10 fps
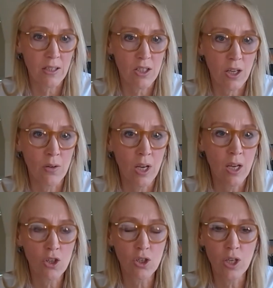So
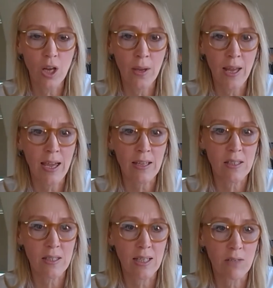should
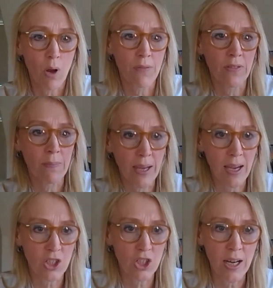ONS, rather than
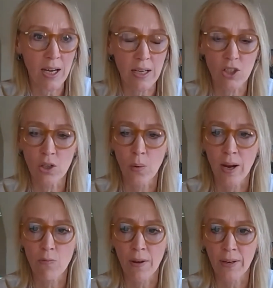PHE, do a
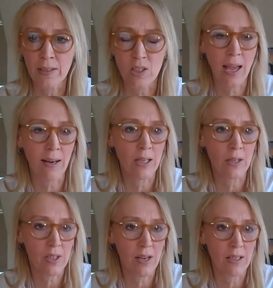running tally of
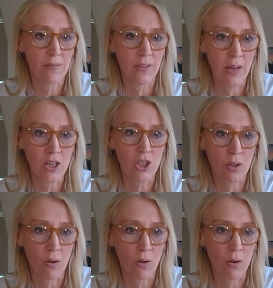state of the nation on